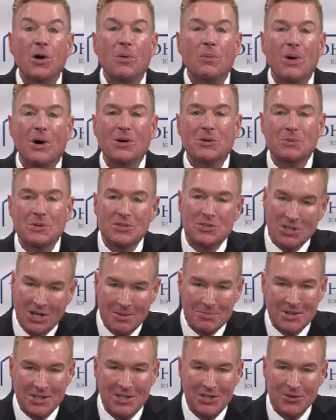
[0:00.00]
welcome to
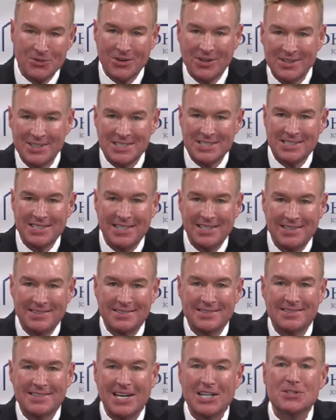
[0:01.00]
John McHugh Real Estate.
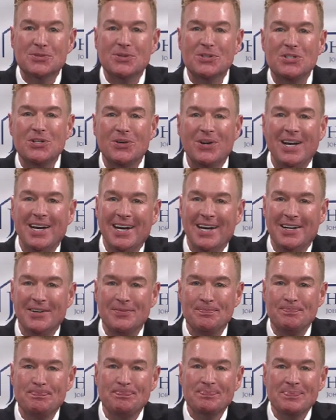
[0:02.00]
Thanks for tuning
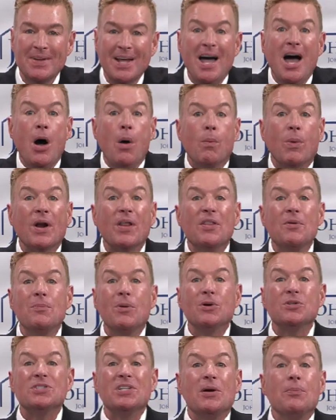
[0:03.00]
in. One of the
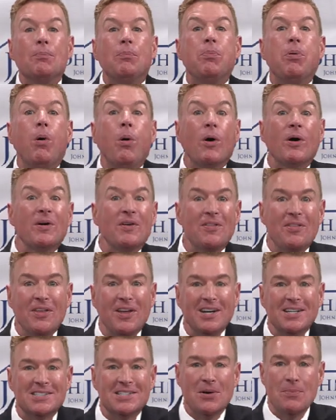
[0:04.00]
most important
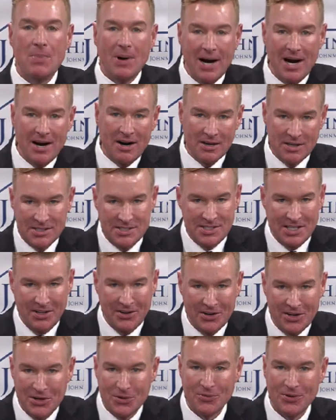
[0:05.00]
things a buyer or
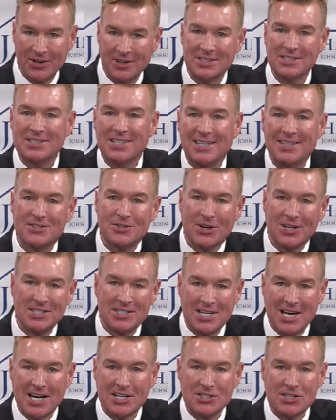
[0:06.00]
seller in a real estate
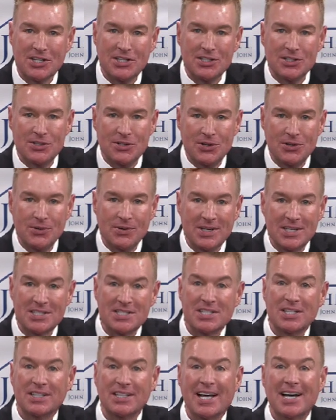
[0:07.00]
transaction can do is
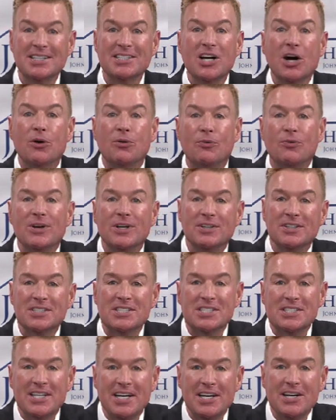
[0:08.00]
select a real
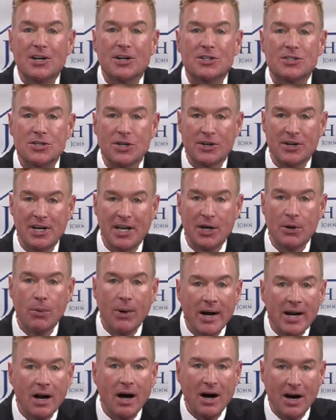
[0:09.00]
estate attorney.
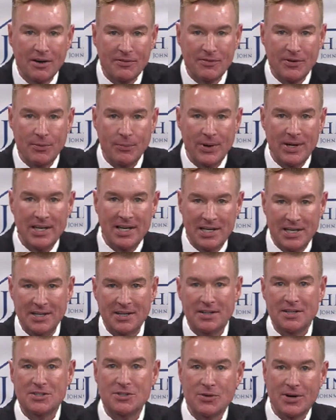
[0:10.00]
Quite often we get
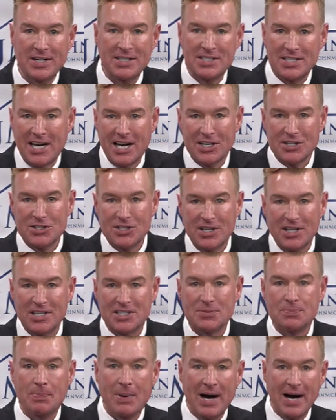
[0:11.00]
into the transaction
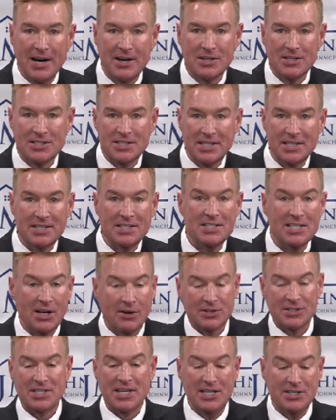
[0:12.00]
as buyers and
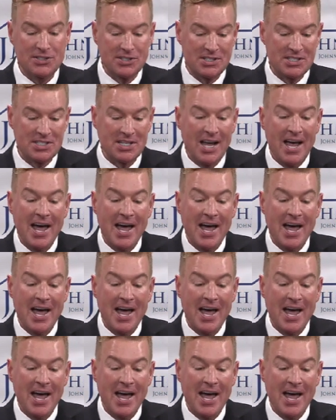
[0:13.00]
sellers agents